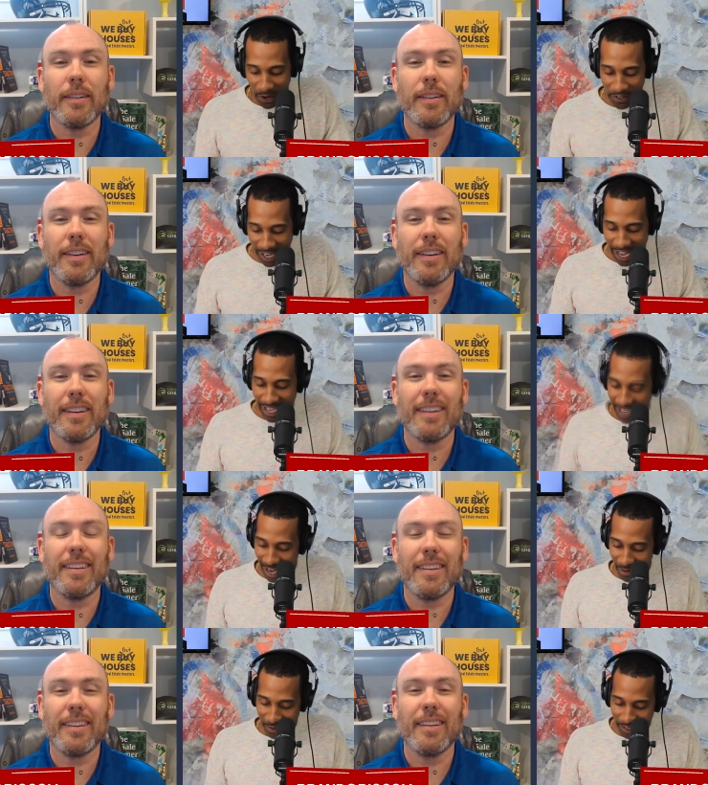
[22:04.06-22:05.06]
Speaker 1: day. I
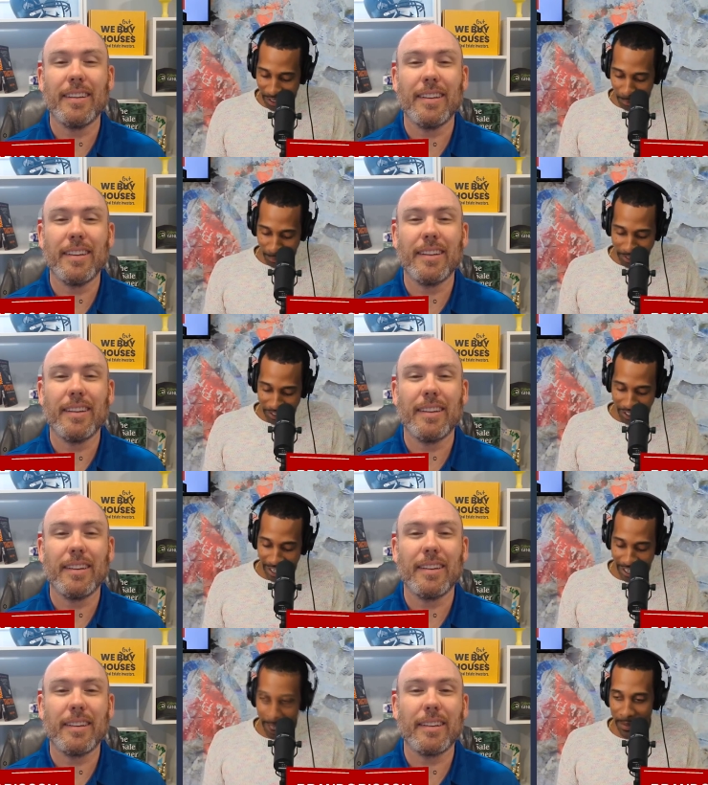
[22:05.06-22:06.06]
really appreciate
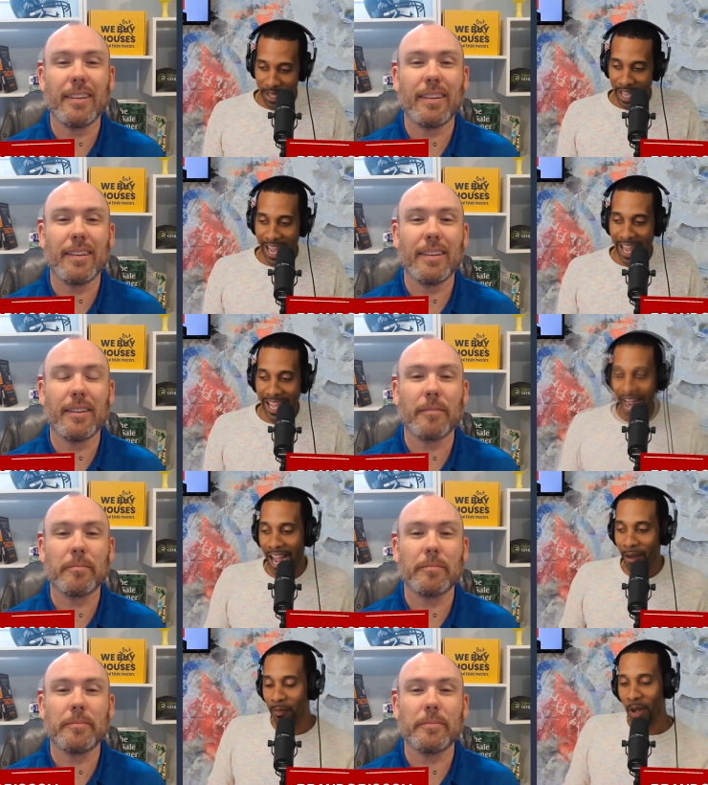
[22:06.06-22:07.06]
it. And I
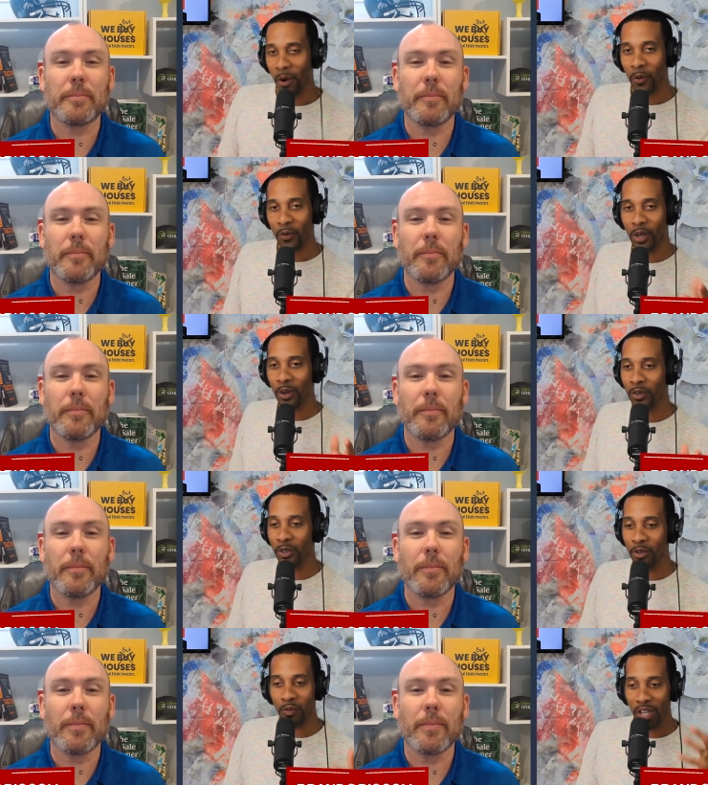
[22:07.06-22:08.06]
know, you know,
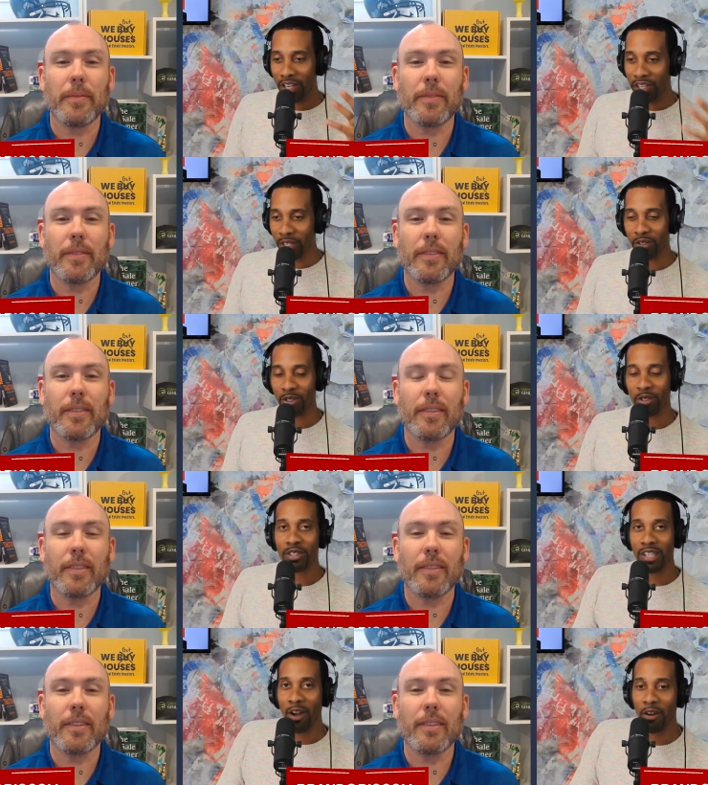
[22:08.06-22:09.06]
you've done deals
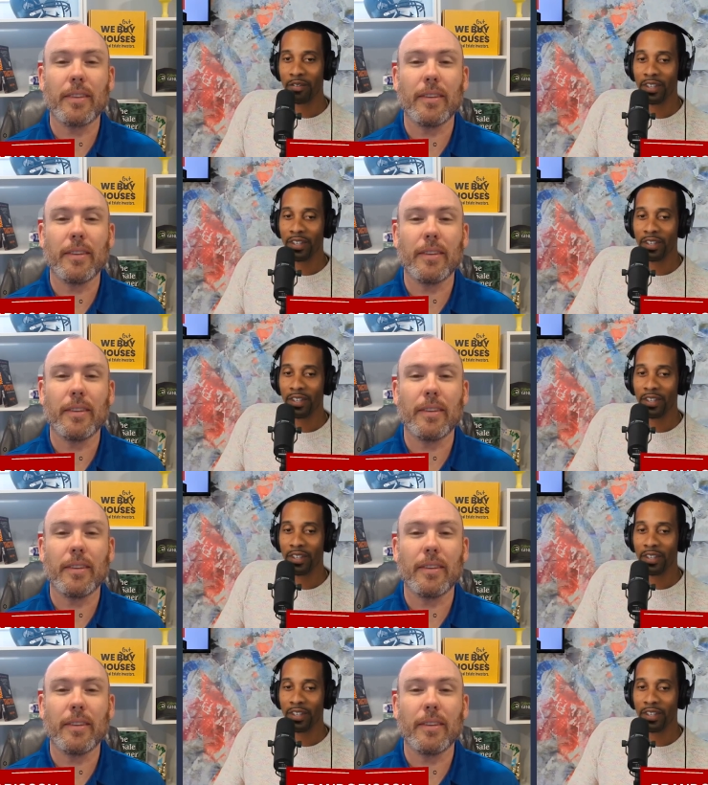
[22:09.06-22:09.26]
yourself.